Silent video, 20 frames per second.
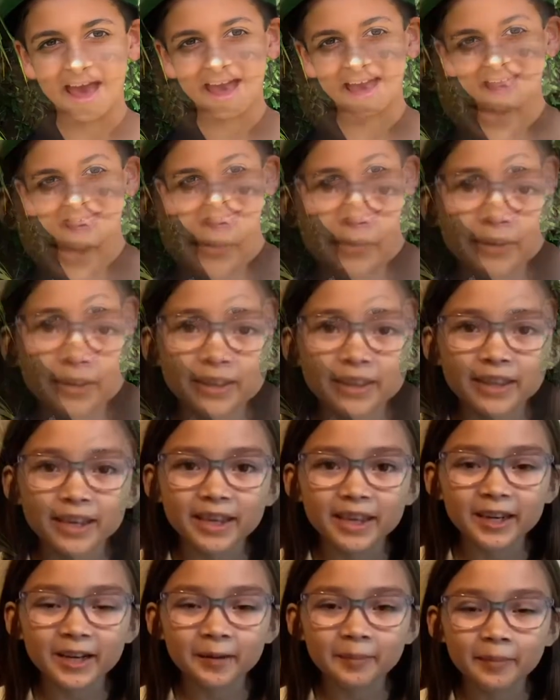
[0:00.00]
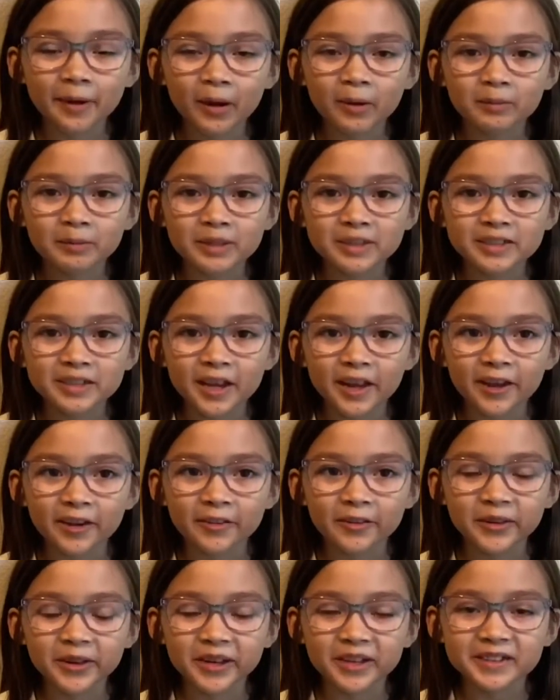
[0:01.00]
My favorite thing about
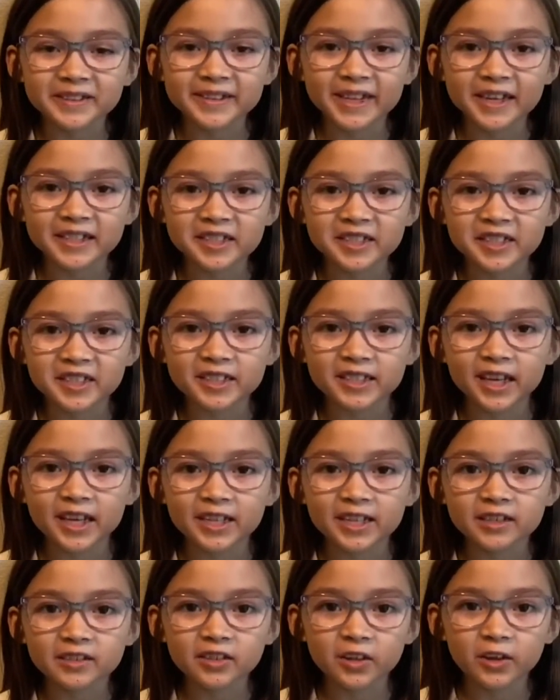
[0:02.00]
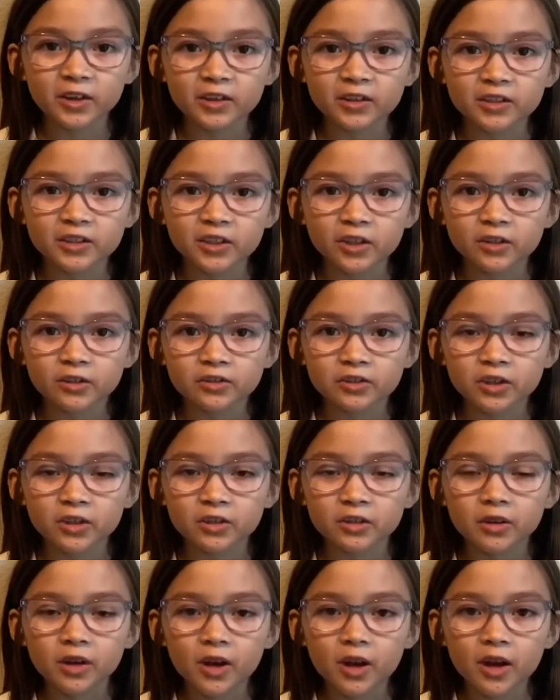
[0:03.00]
Ms.Henry is that she let us earn
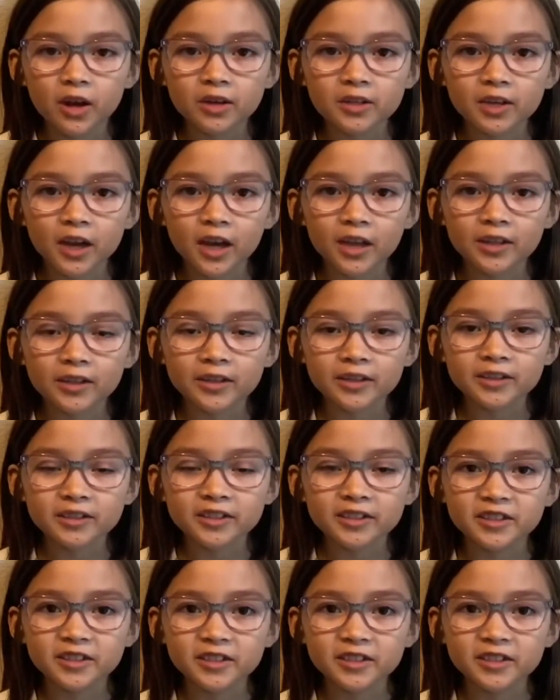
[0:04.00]
dojo dollars